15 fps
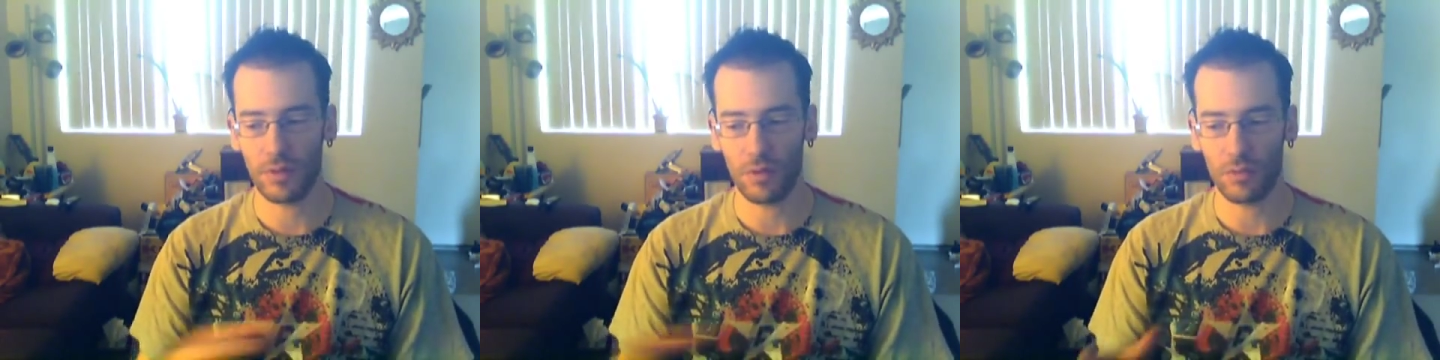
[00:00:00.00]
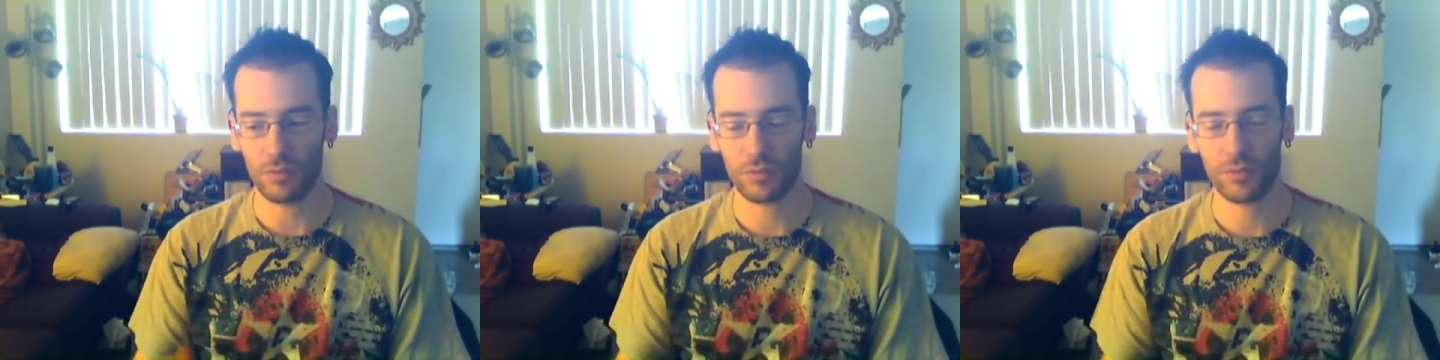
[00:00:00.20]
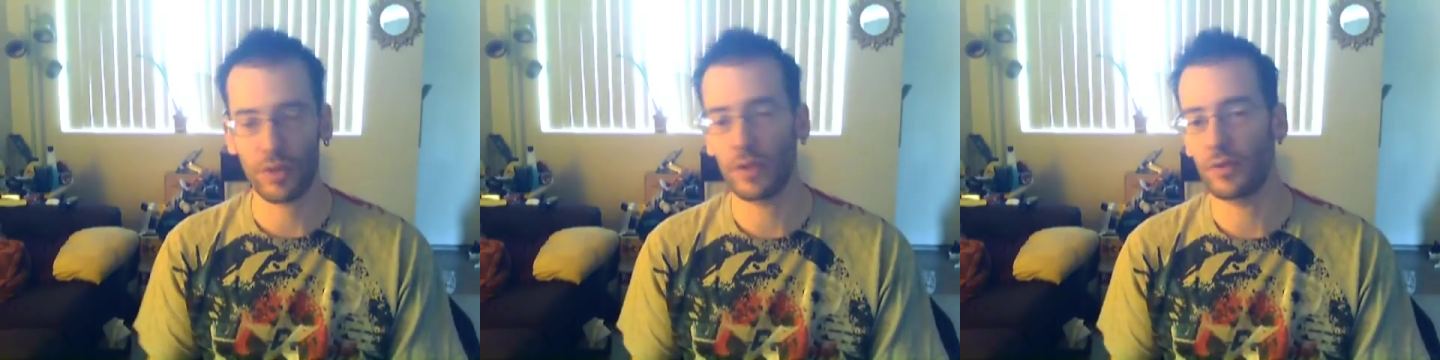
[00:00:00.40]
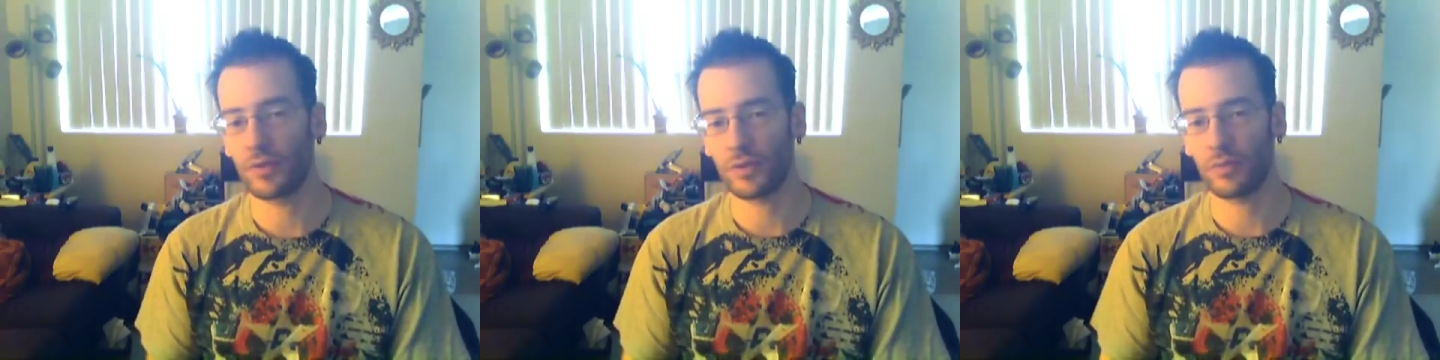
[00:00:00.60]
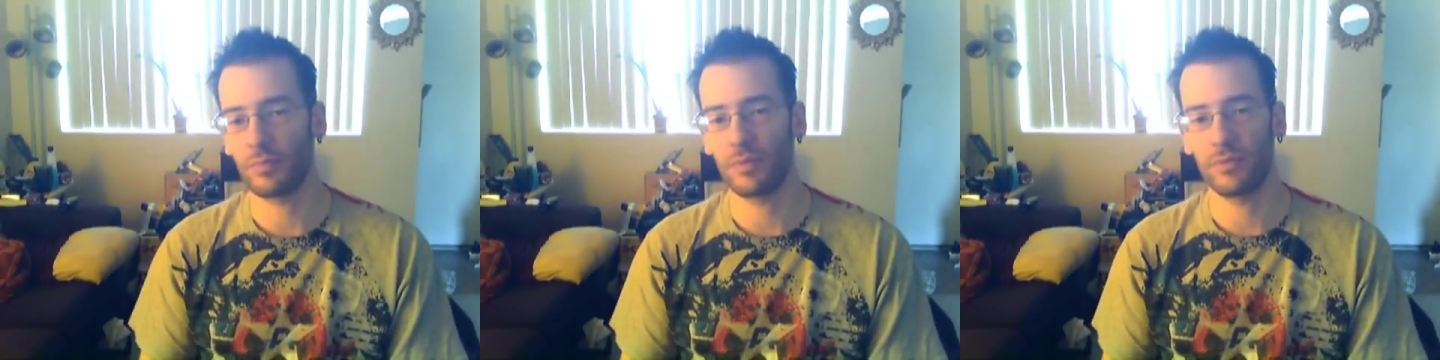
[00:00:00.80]
you know,
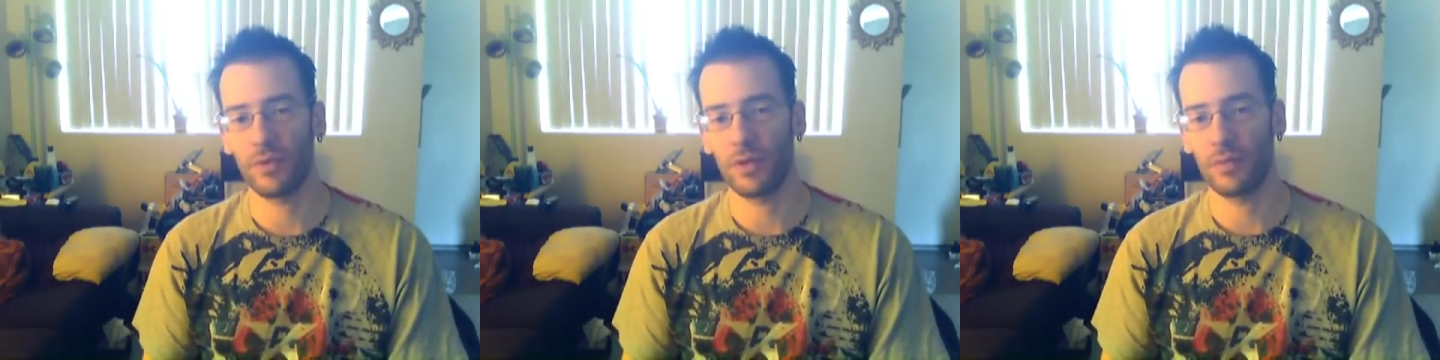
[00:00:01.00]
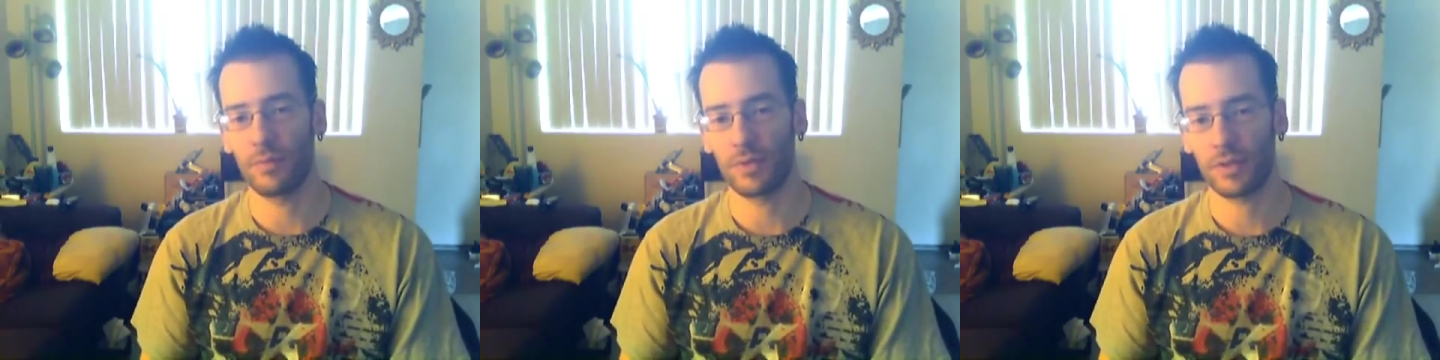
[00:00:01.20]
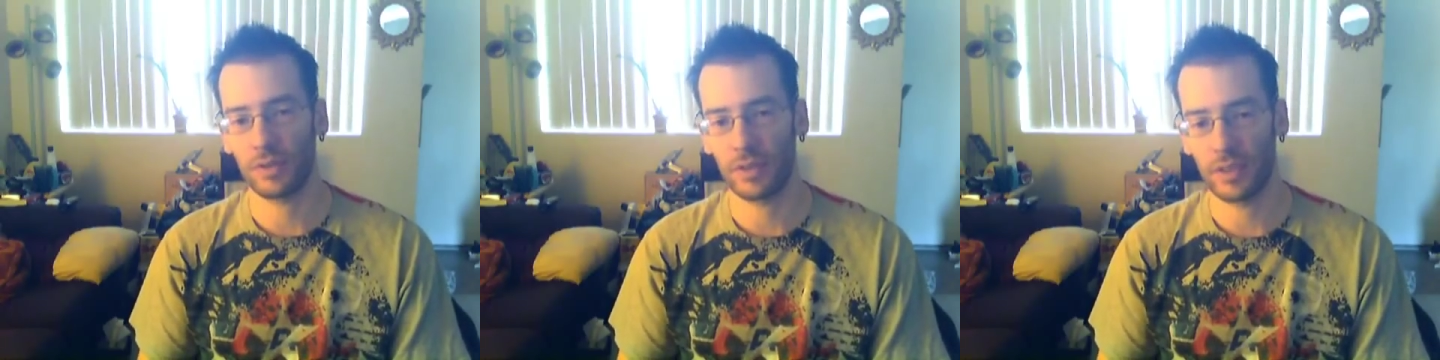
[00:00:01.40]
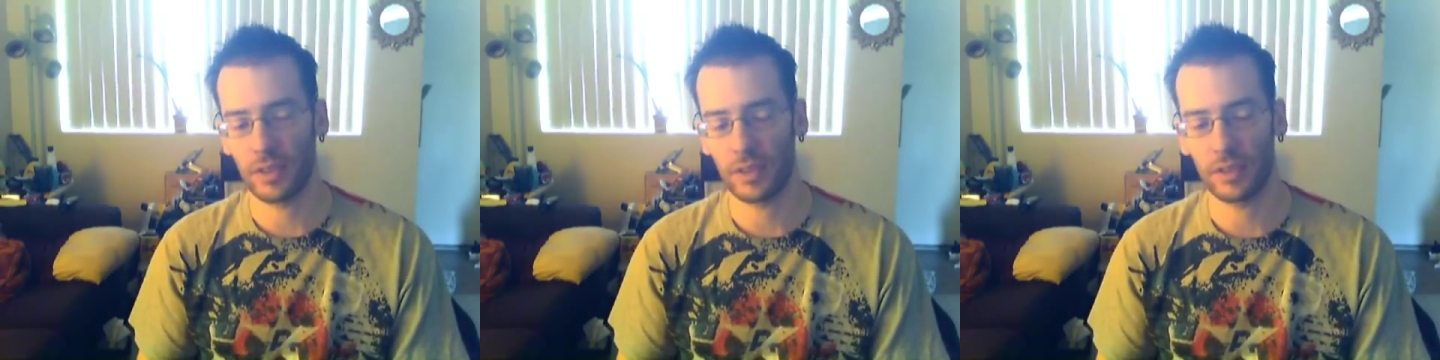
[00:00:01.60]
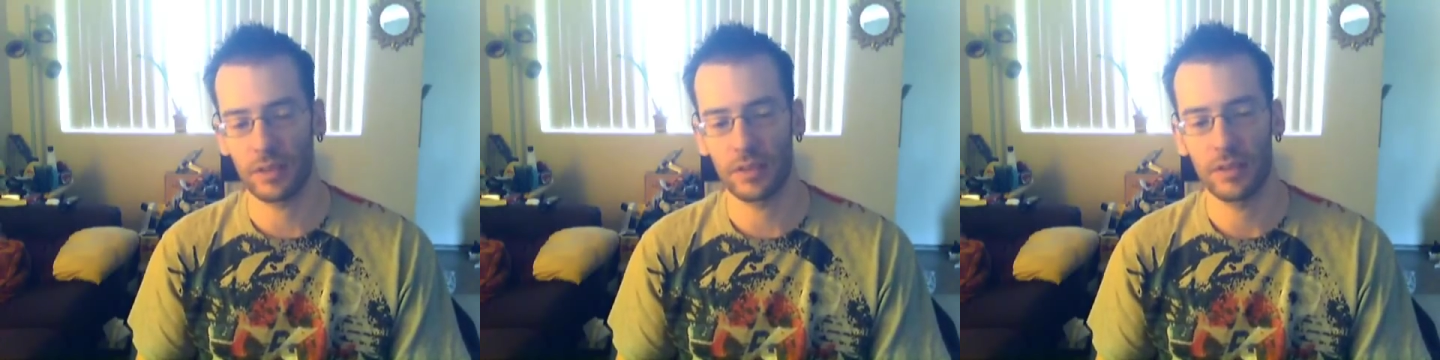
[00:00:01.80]
trailers can be very
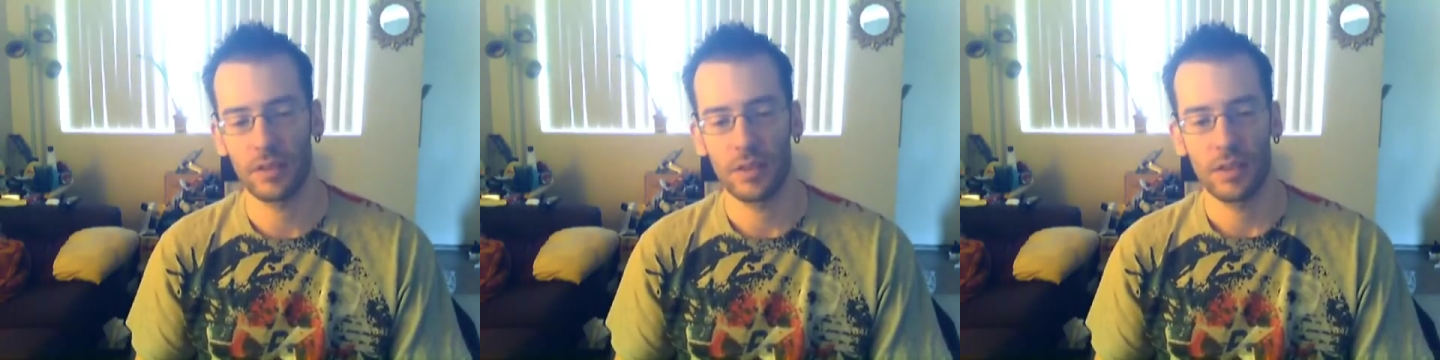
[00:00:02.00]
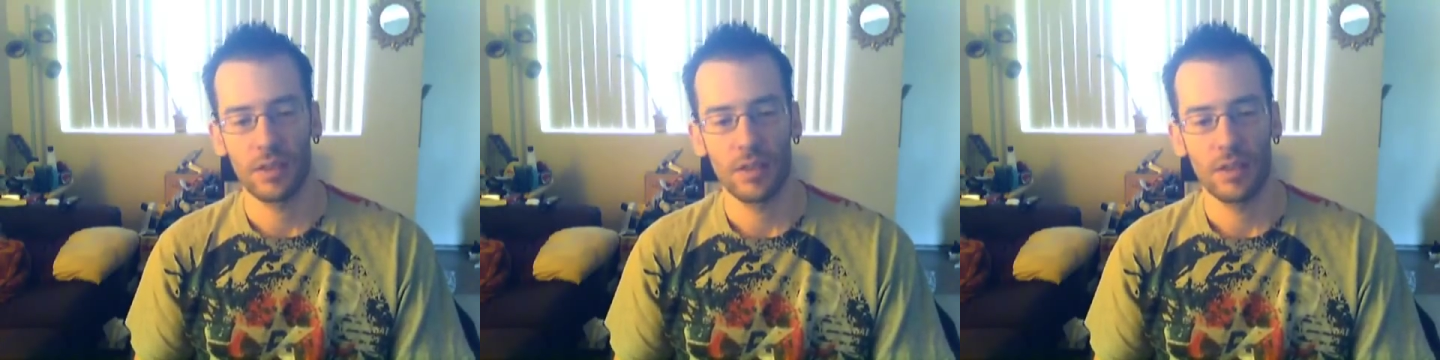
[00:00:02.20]
misleading.